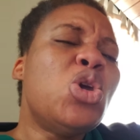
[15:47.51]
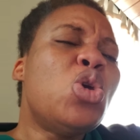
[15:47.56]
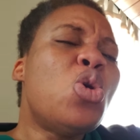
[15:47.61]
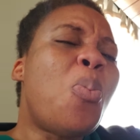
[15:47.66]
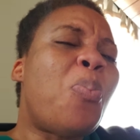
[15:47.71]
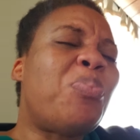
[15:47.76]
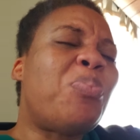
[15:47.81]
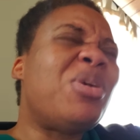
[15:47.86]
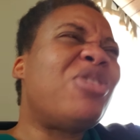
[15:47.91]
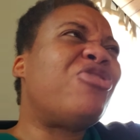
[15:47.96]

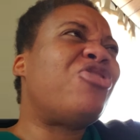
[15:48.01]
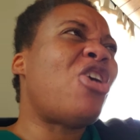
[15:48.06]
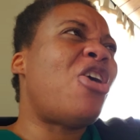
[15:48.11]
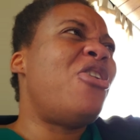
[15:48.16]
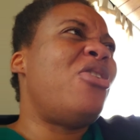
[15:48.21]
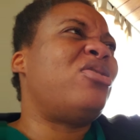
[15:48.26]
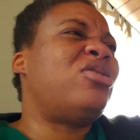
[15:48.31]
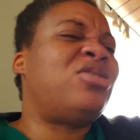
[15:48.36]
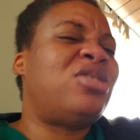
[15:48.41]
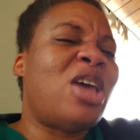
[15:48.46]
You picture
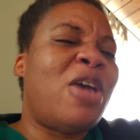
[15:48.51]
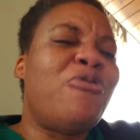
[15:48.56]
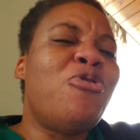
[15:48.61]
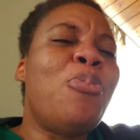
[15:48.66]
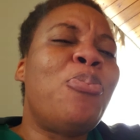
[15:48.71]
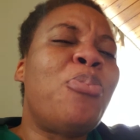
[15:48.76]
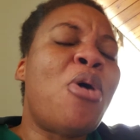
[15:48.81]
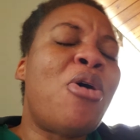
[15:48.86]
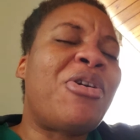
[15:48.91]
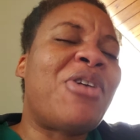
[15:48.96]
yourself, you
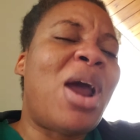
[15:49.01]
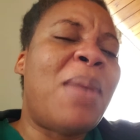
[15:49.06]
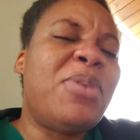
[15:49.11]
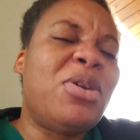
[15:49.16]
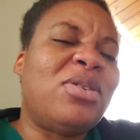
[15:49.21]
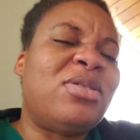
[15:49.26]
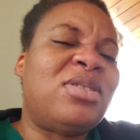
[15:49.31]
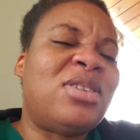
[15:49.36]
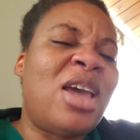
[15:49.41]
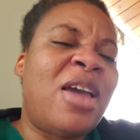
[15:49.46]
program
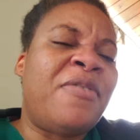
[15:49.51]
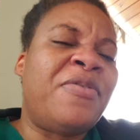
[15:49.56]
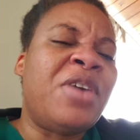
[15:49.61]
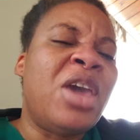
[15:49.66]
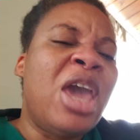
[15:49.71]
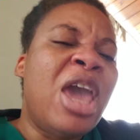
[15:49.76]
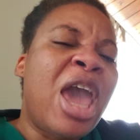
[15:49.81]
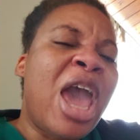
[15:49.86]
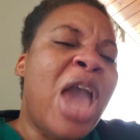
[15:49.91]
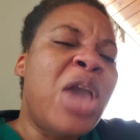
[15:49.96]
yourself,
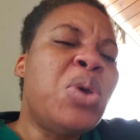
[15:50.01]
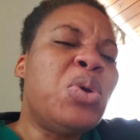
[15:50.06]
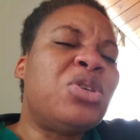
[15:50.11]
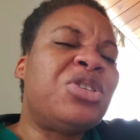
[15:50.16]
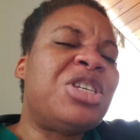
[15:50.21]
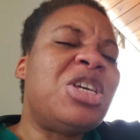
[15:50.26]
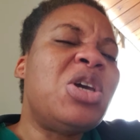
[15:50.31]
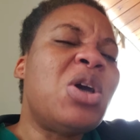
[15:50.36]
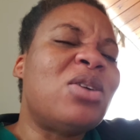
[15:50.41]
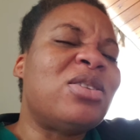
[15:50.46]
and you
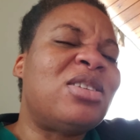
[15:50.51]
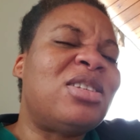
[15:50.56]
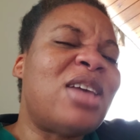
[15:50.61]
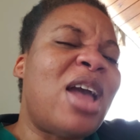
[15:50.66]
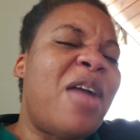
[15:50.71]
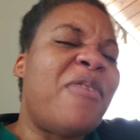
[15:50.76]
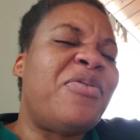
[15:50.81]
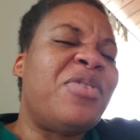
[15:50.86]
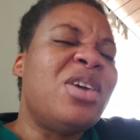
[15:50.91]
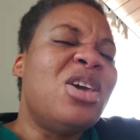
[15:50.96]
see
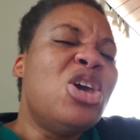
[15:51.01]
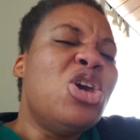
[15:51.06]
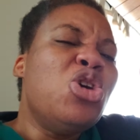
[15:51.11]
yourself.